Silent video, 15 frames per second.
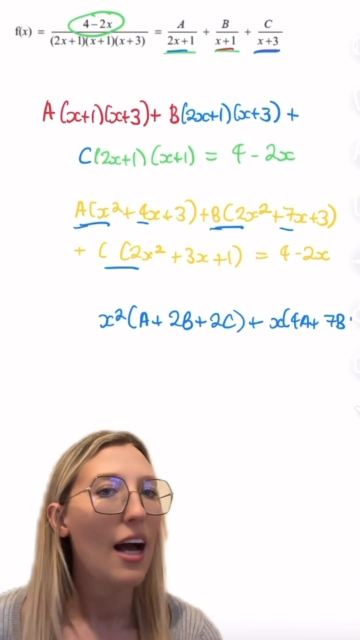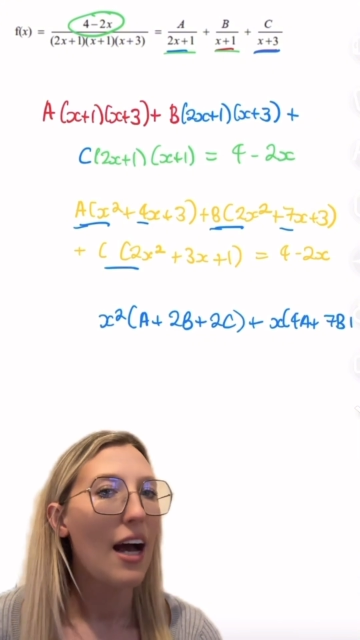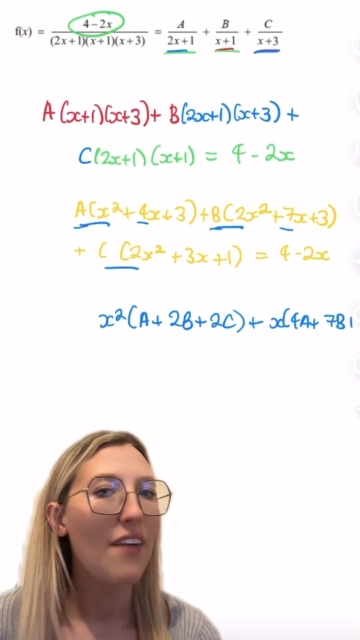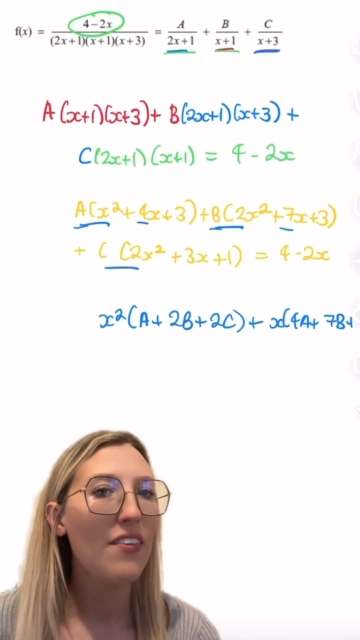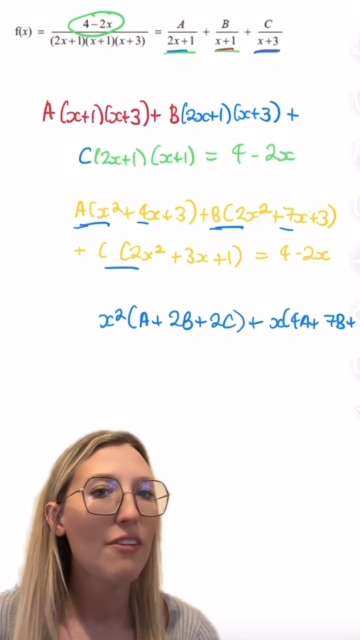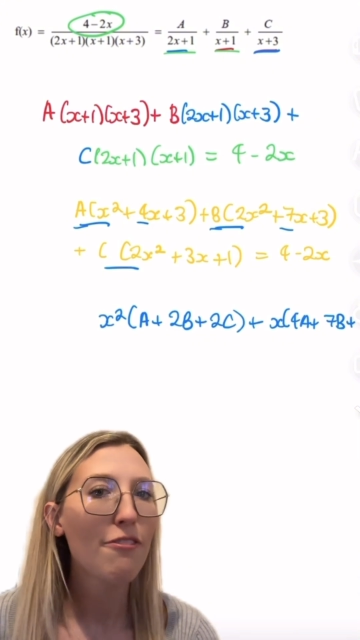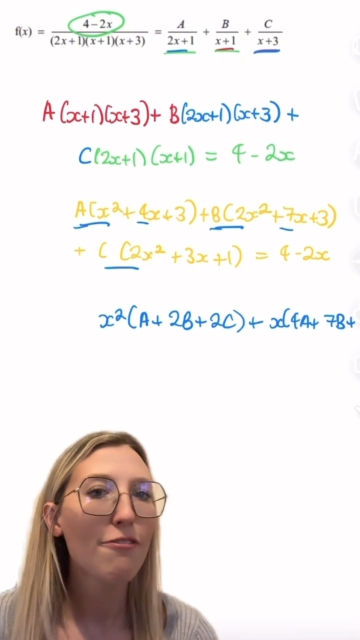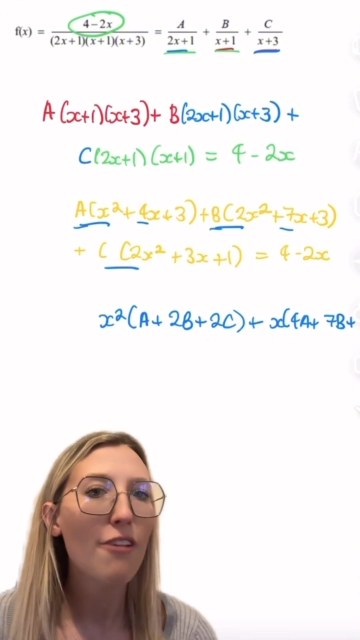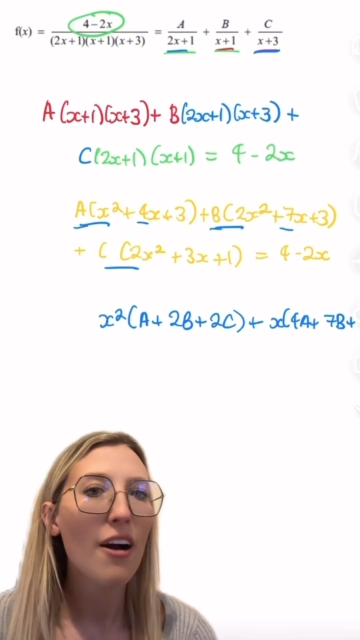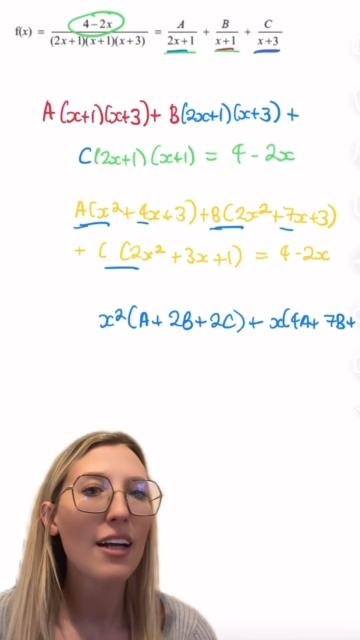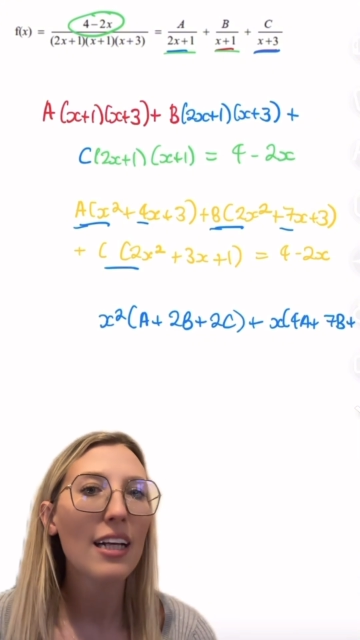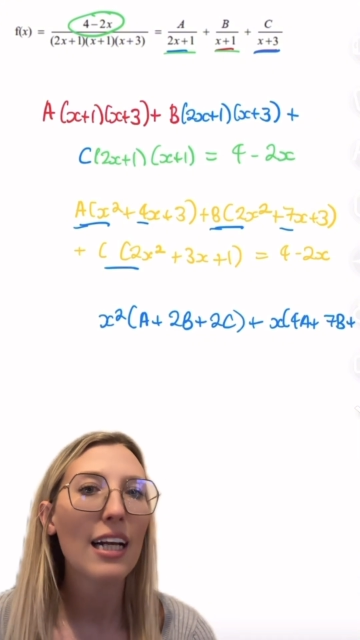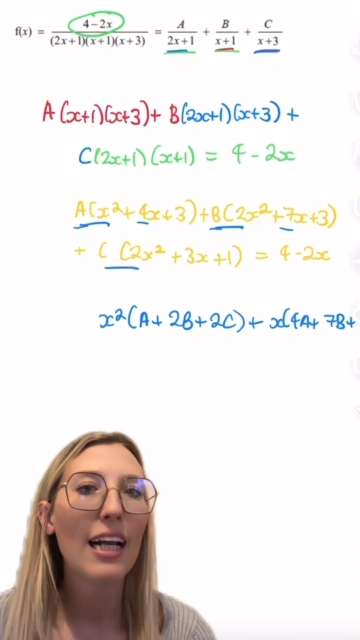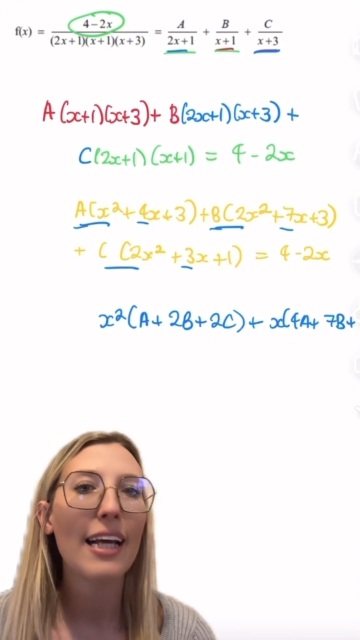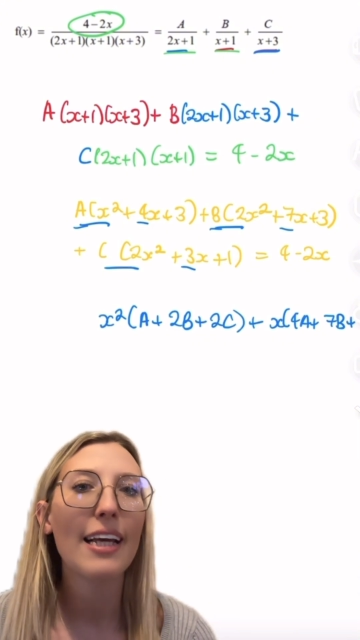And then
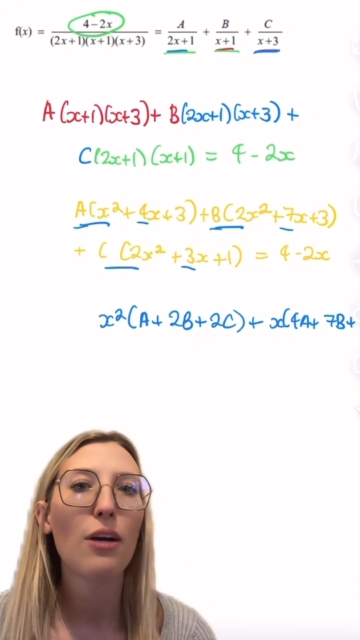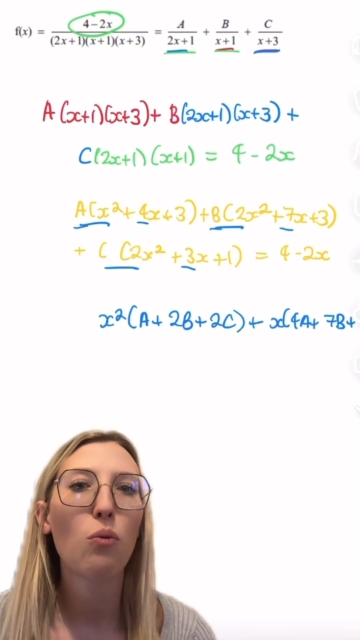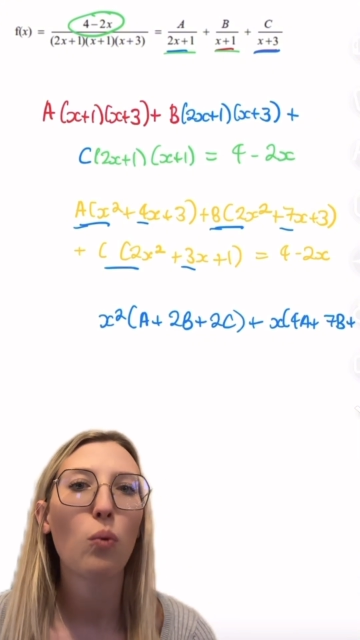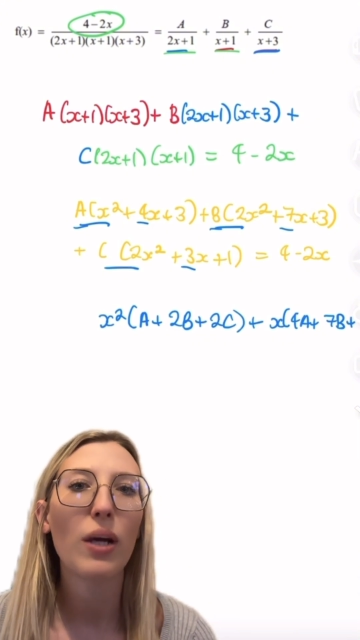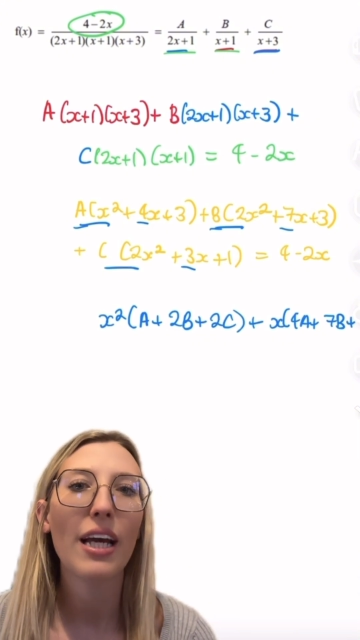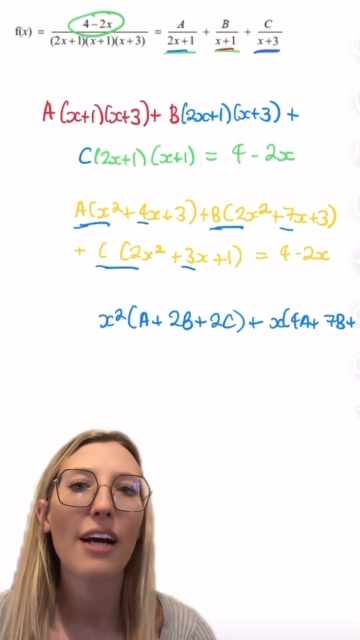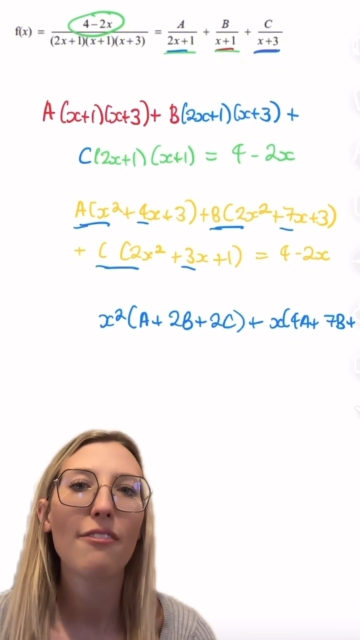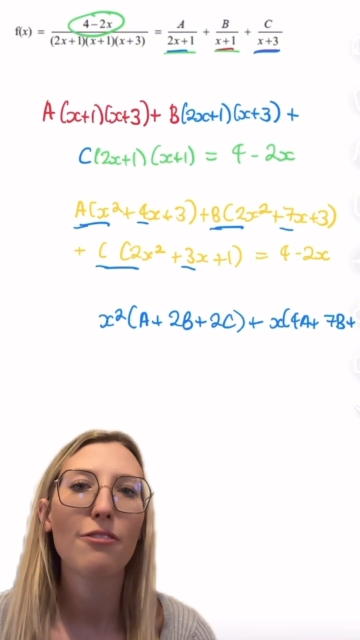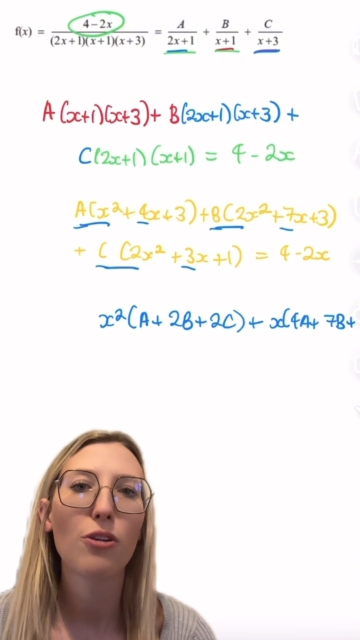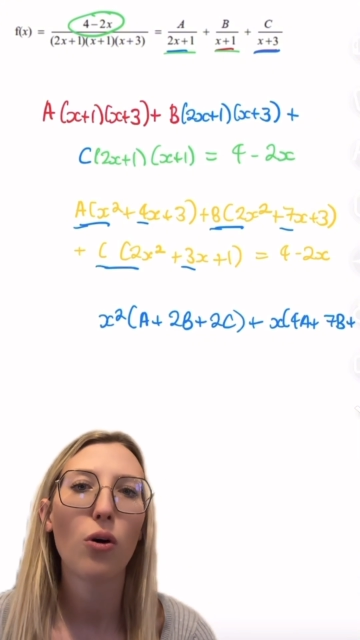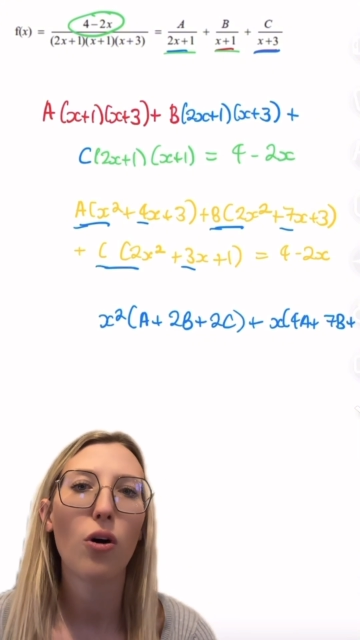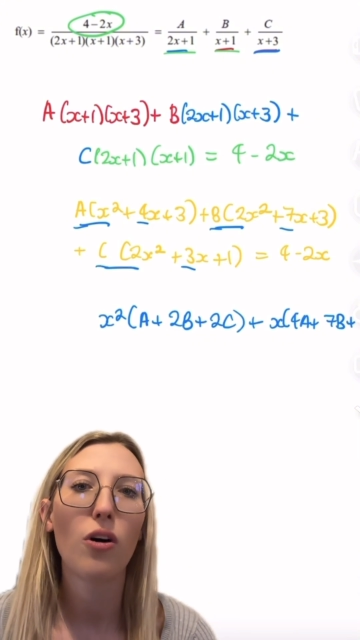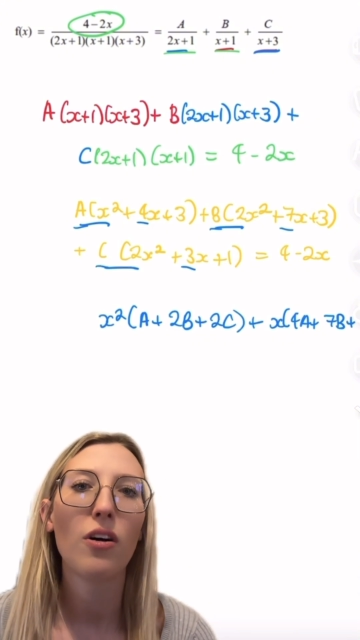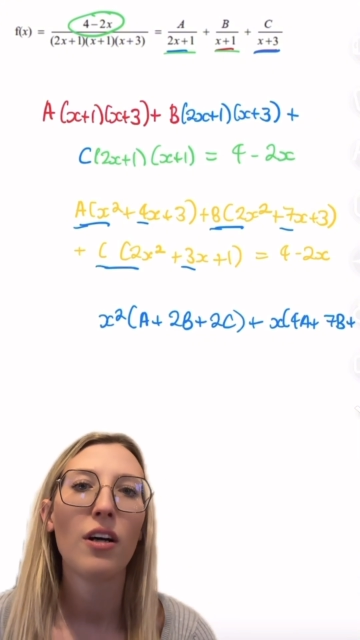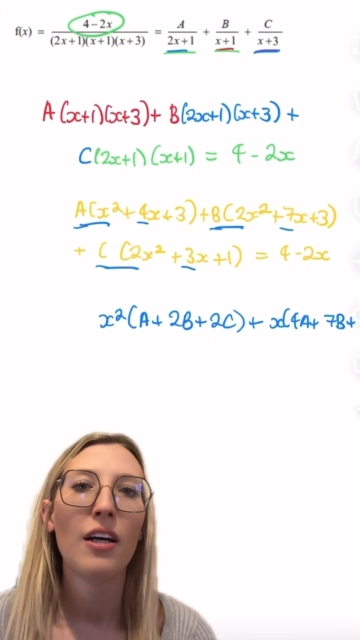finally, we have
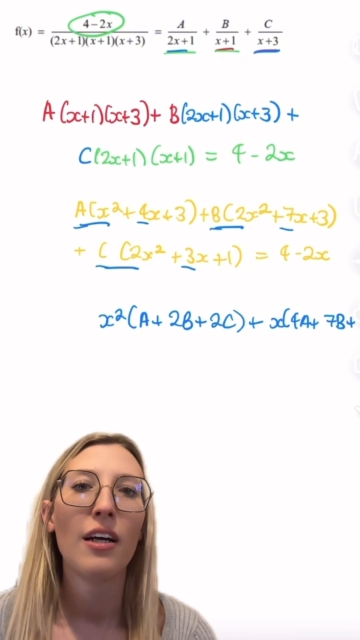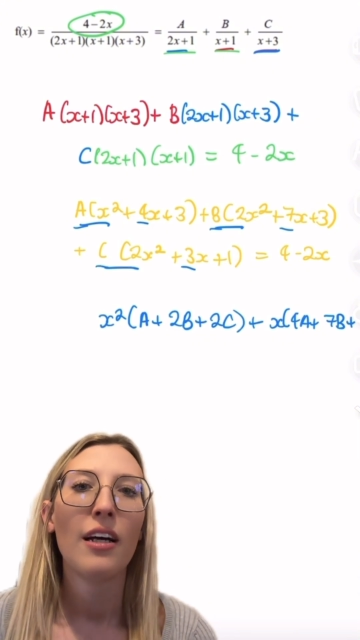got